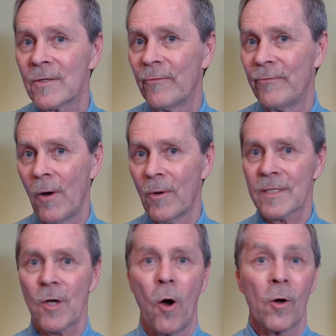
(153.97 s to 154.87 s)
focus
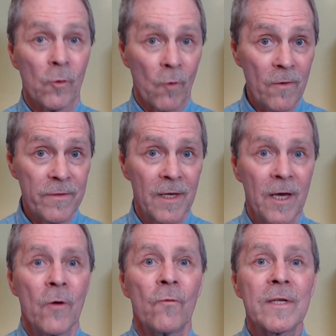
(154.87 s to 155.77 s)
on growth,
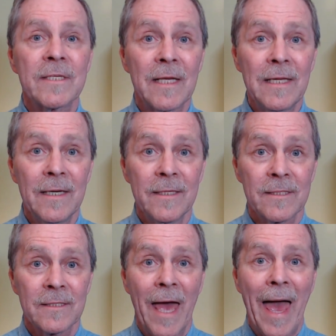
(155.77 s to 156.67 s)
resilience,